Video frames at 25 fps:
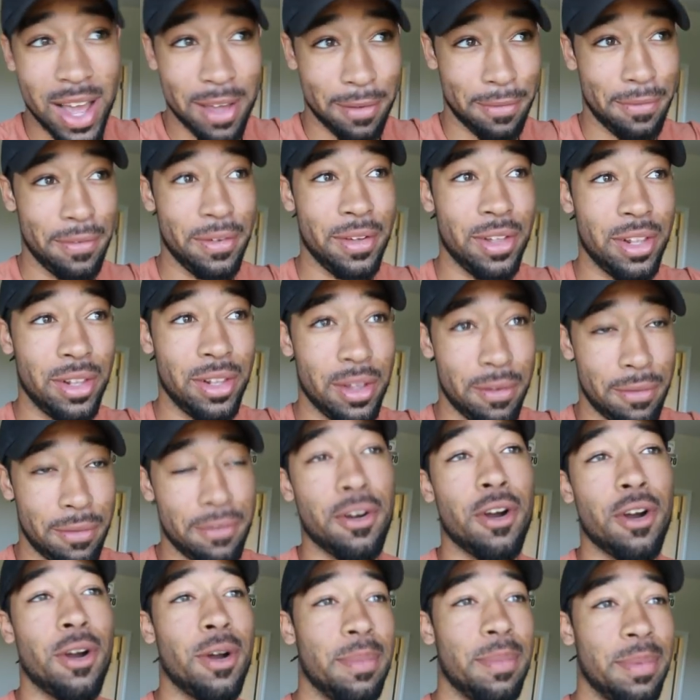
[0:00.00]
I feel
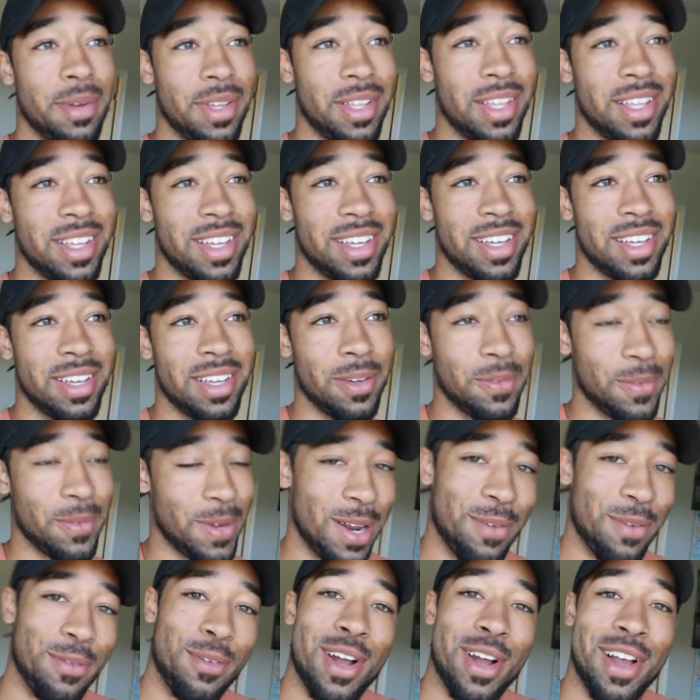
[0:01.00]
affirmed uh,
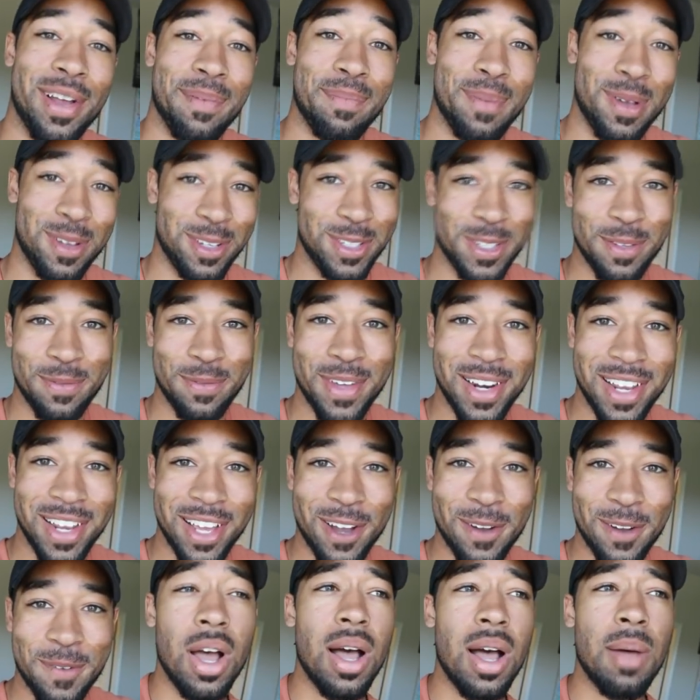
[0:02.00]
whenever I post a
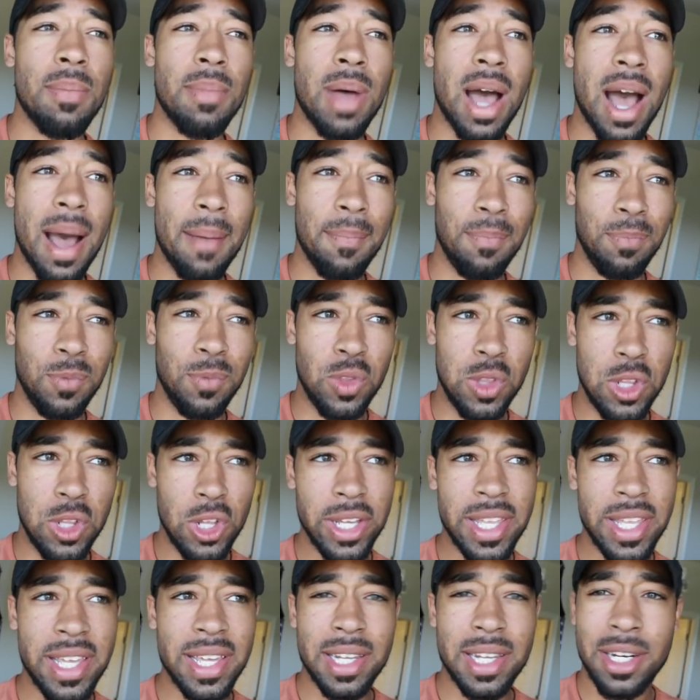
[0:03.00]
video. Um, I'm
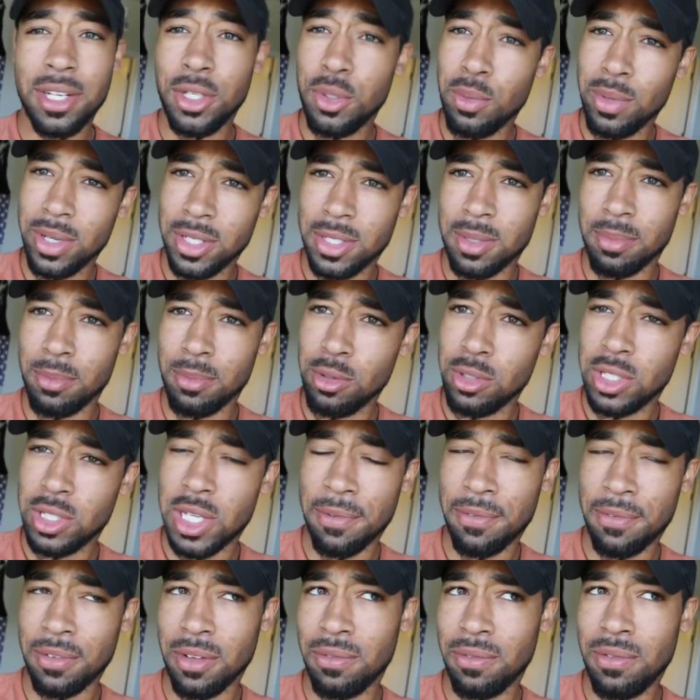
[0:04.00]
looking into doing some new
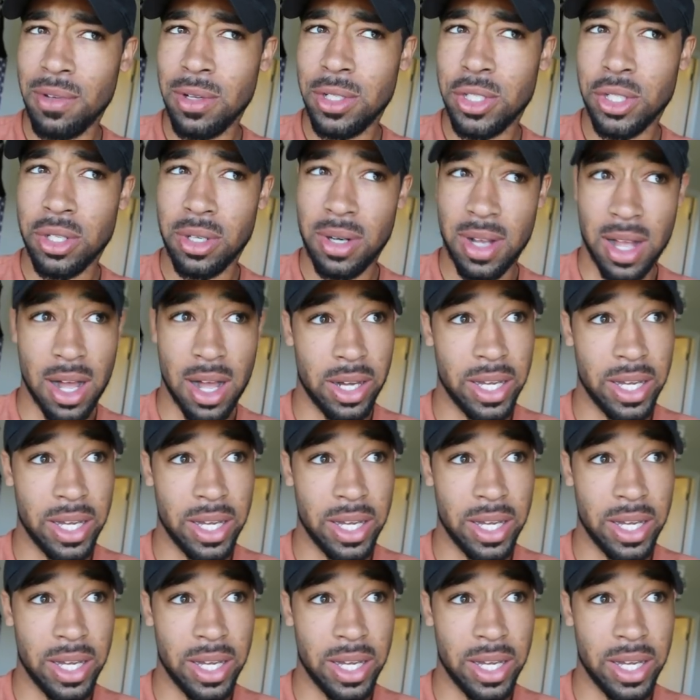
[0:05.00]
stuff in the future.